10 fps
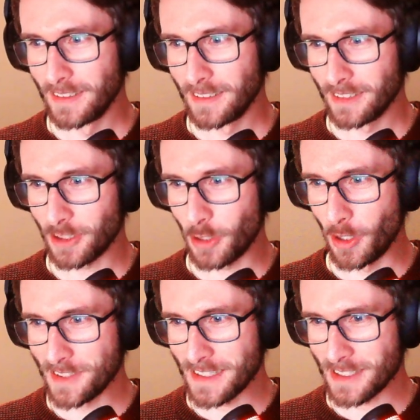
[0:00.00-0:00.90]
The cause
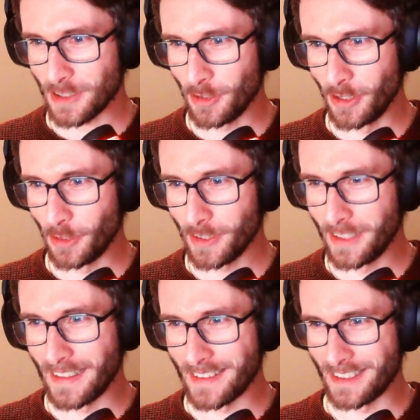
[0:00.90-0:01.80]
is unknown.
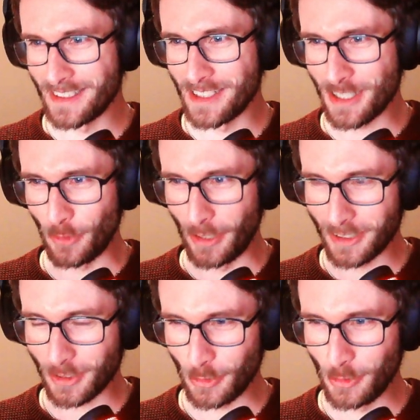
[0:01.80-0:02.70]
That's the Strawat
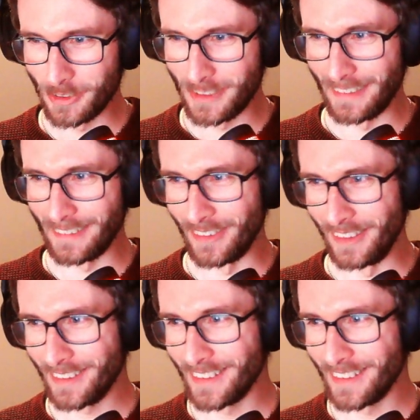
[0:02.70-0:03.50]
crew who did it earlier.